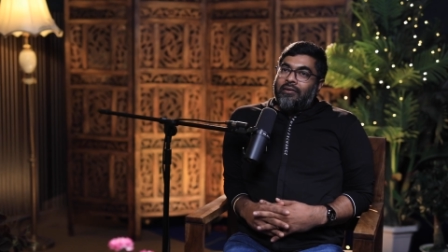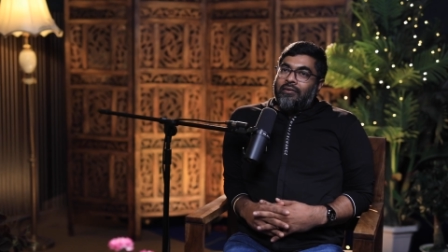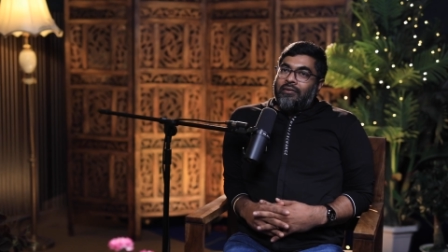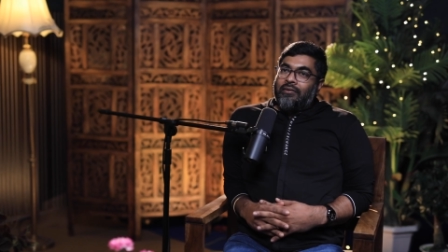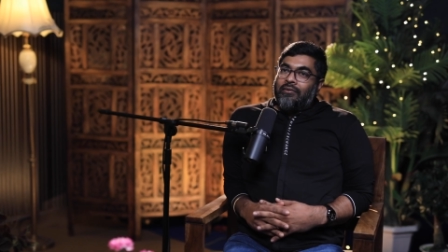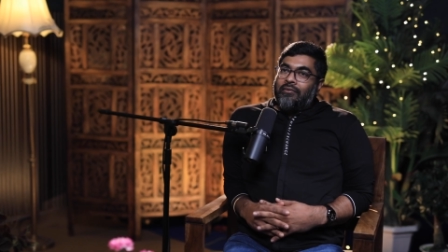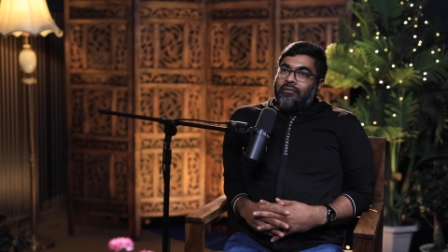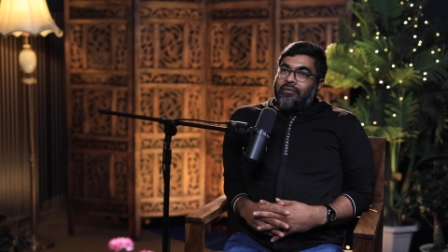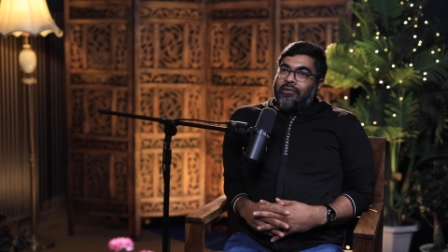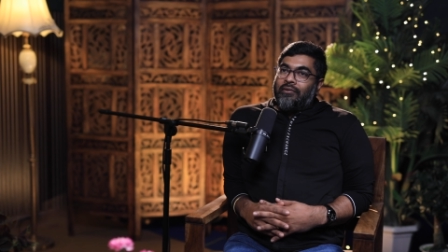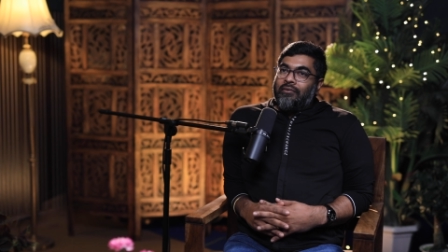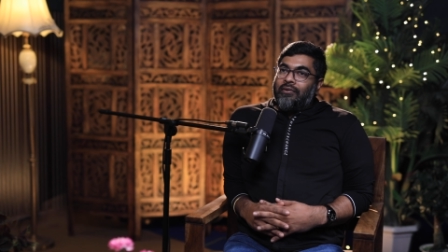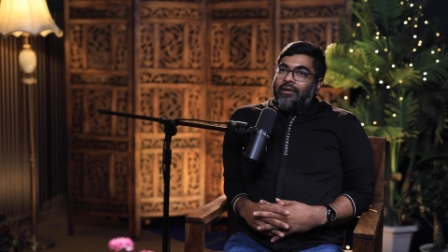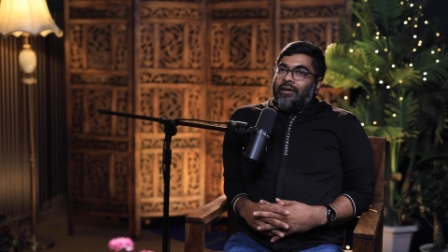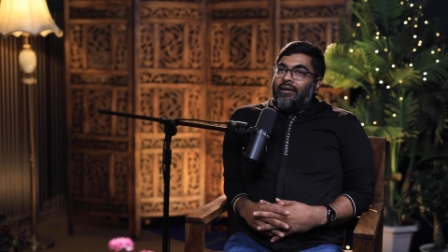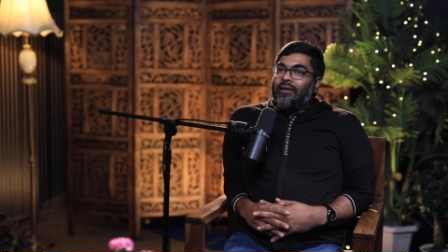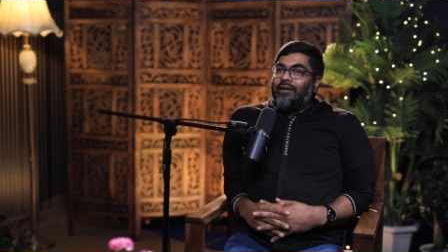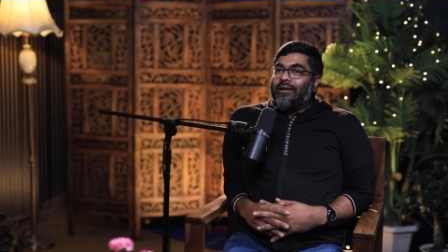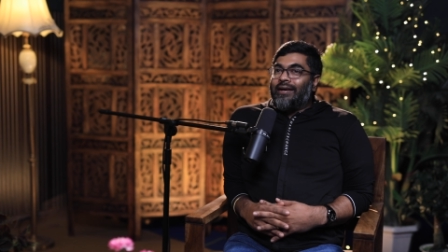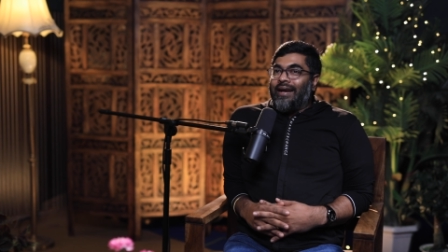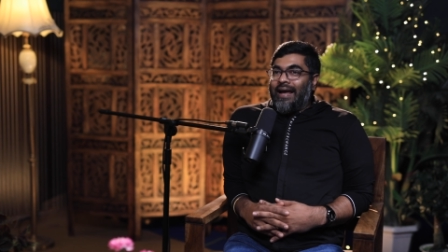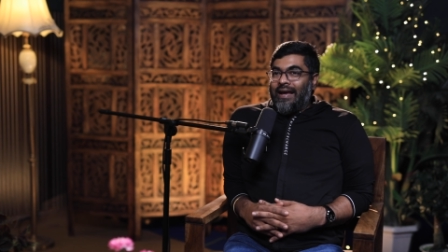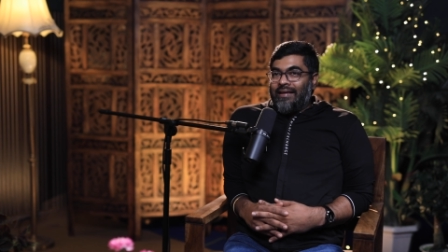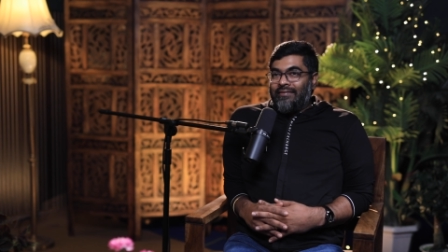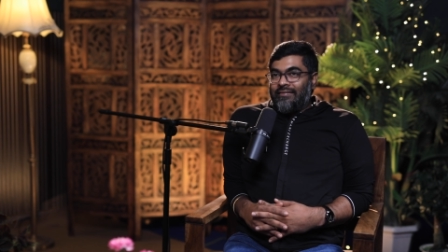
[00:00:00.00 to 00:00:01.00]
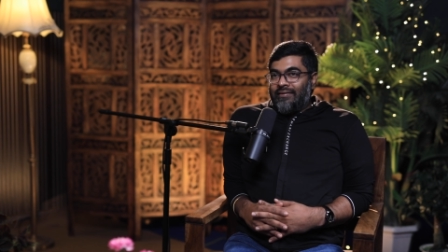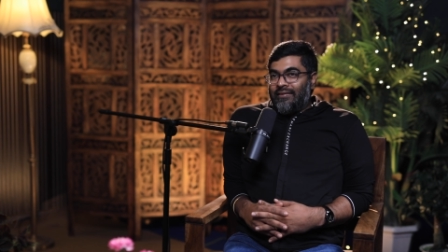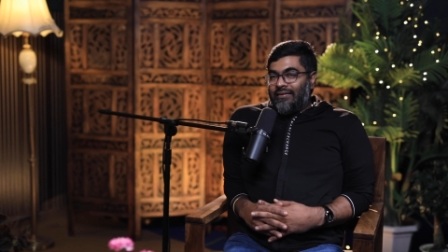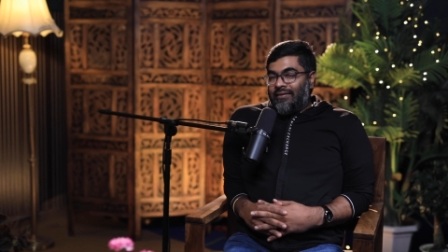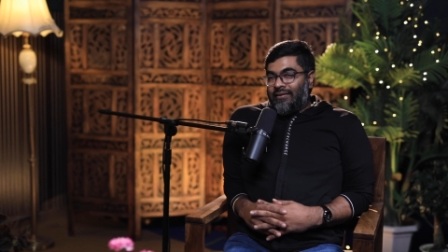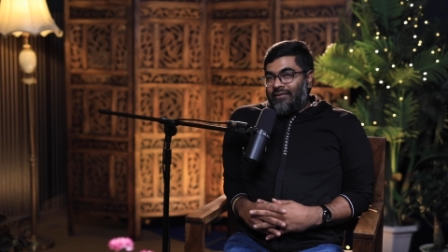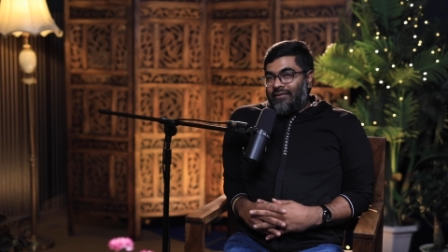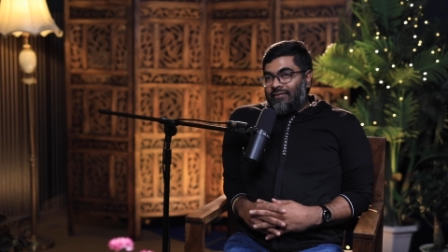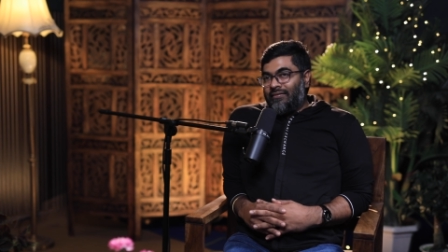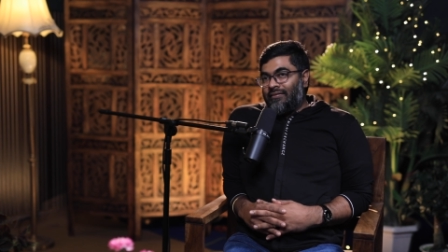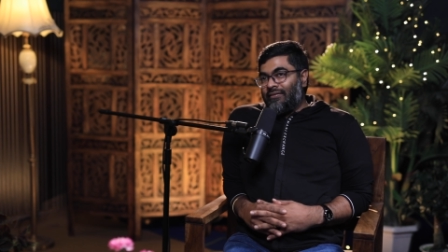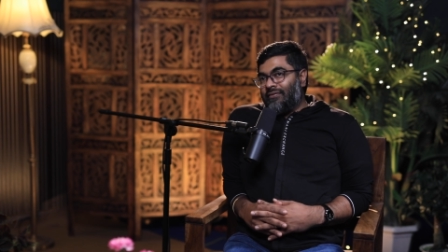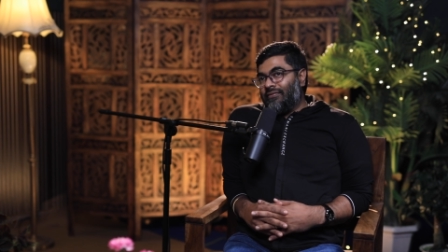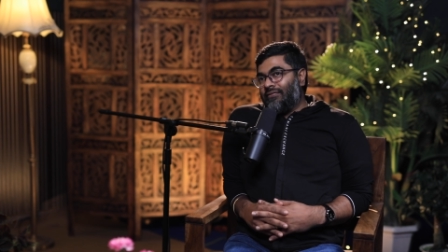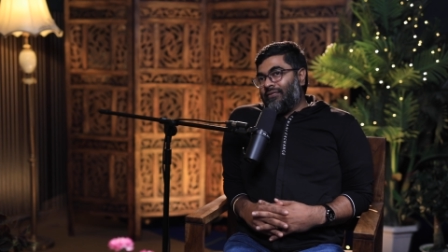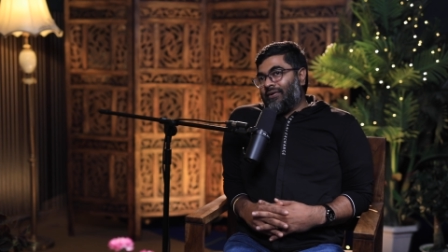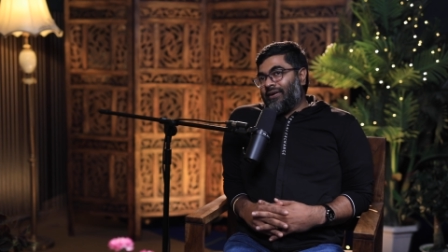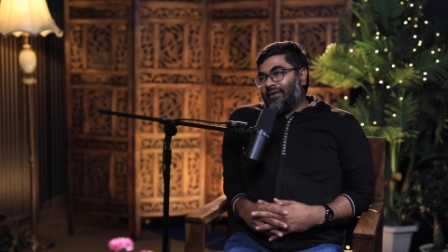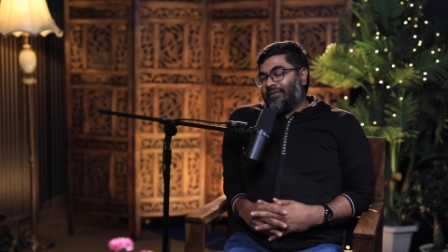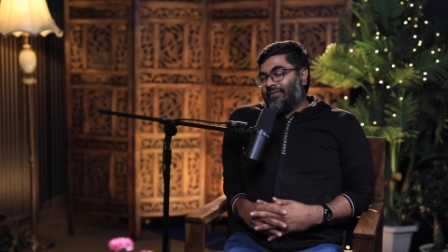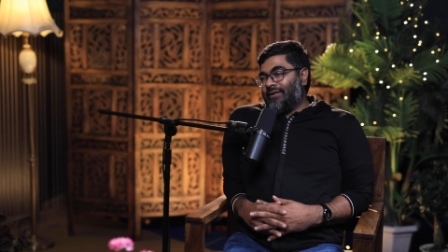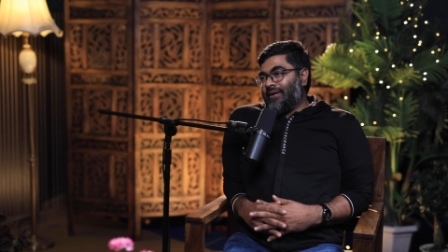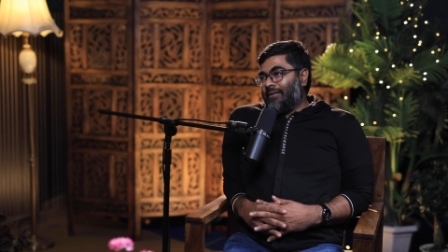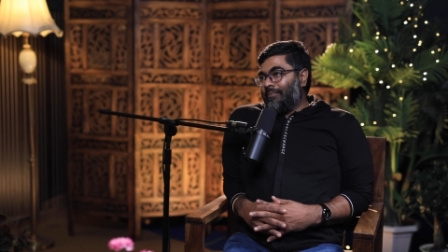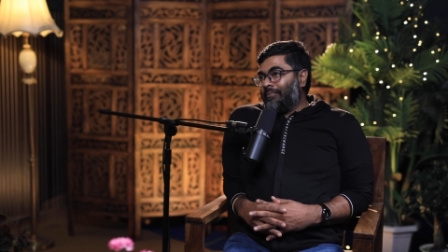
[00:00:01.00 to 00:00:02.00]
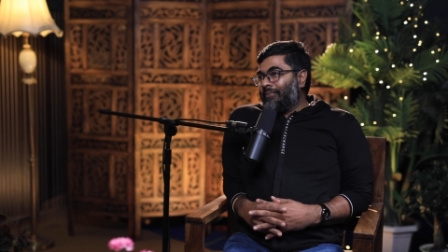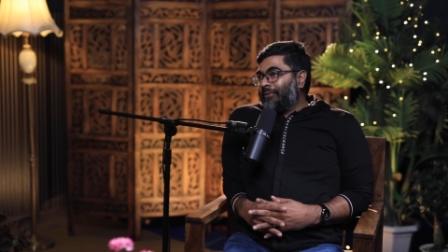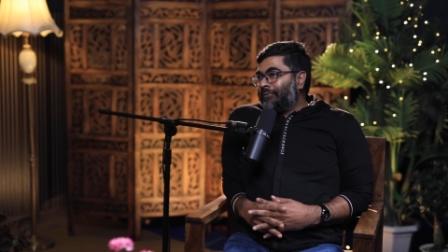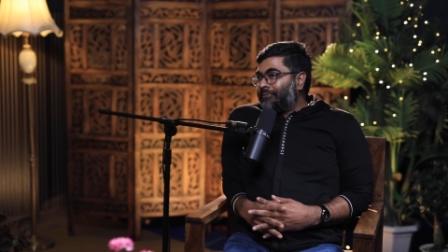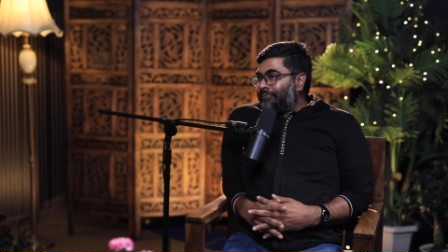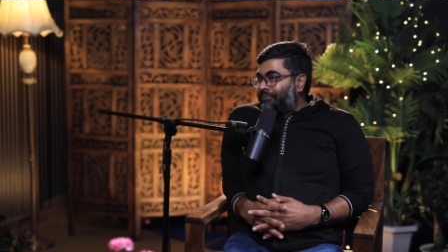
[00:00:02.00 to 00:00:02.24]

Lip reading: You take a classic case of WhatsApp,